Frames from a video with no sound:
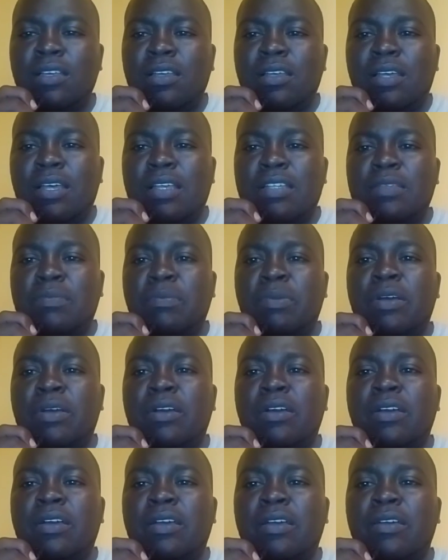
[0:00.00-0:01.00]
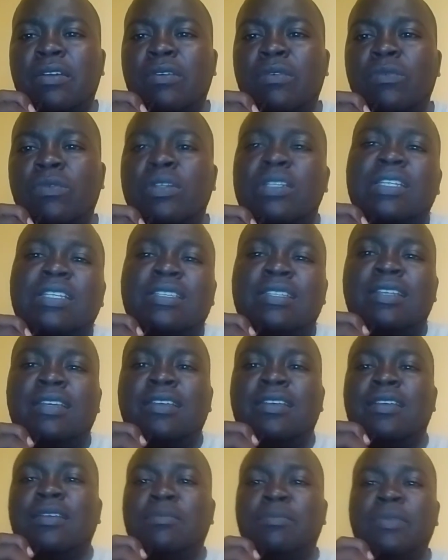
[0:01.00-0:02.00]
as per what is
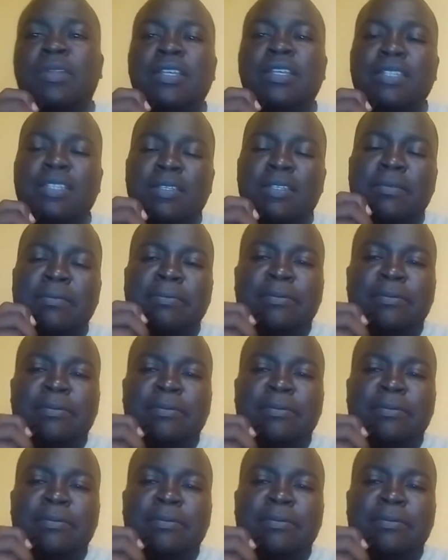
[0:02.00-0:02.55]
taking place